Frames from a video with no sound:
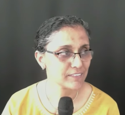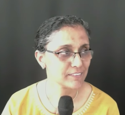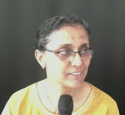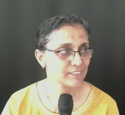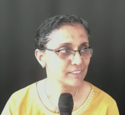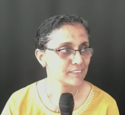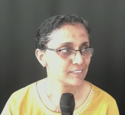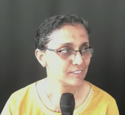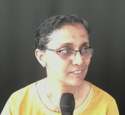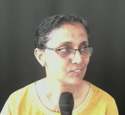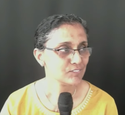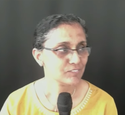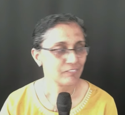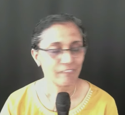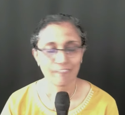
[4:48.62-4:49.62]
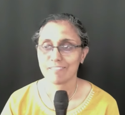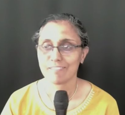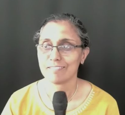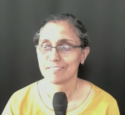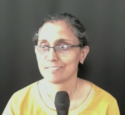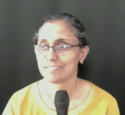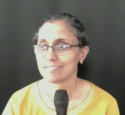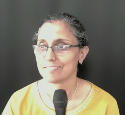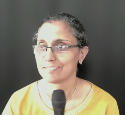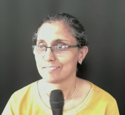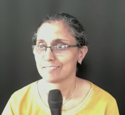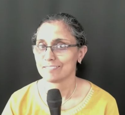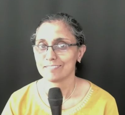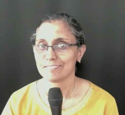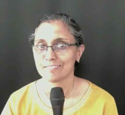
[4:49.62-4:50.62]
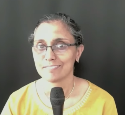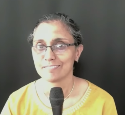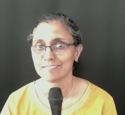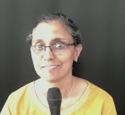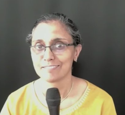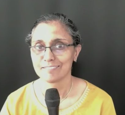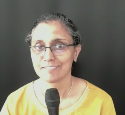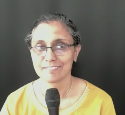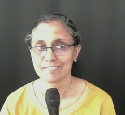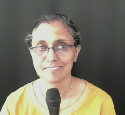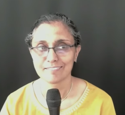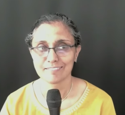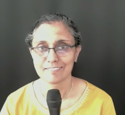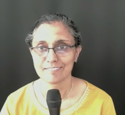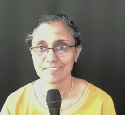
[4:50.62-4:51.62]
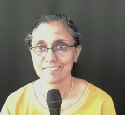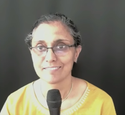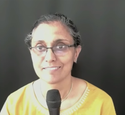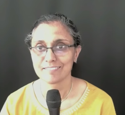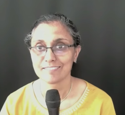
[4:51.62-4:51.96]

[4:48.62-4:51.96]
No one is speaking in this clip.